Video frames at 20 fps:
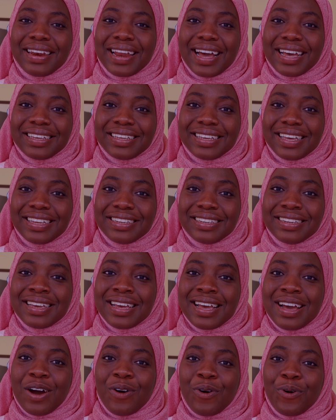liking
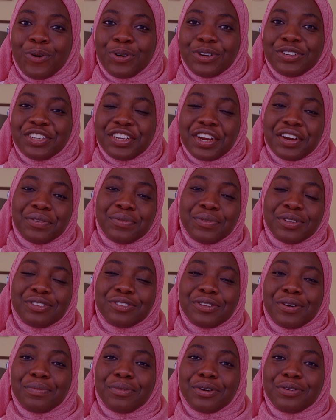or sharing with
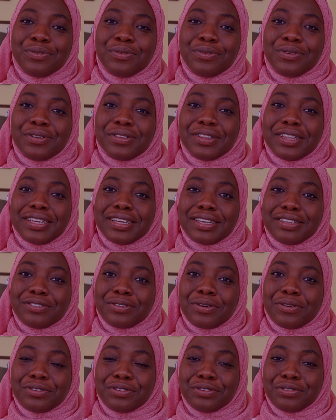someone who you think is
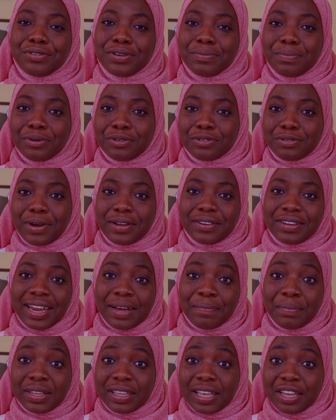considering postgraduate
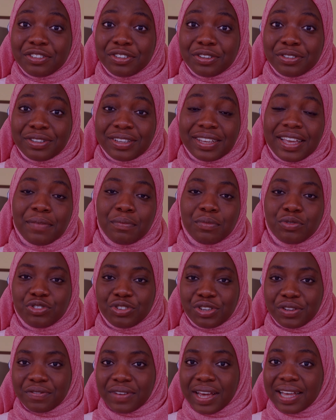application to Cambridge
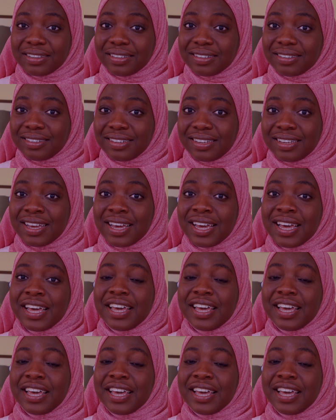University.